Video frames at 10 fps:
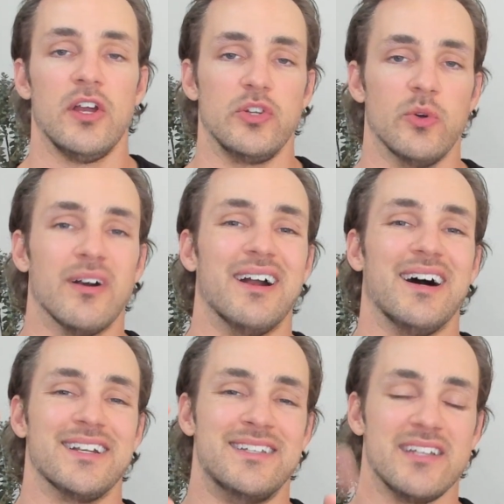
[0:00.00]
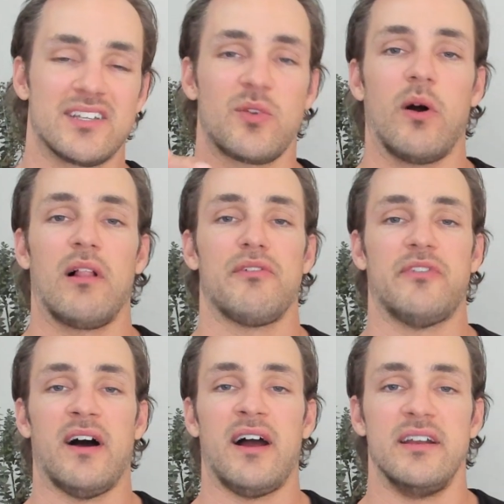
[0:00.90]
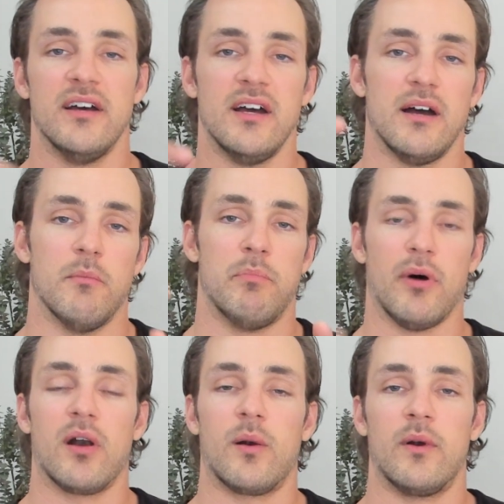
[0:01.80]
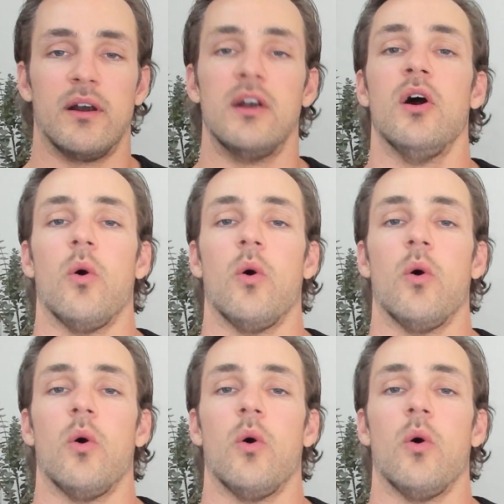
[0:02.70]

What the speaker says: your disqualified borrower,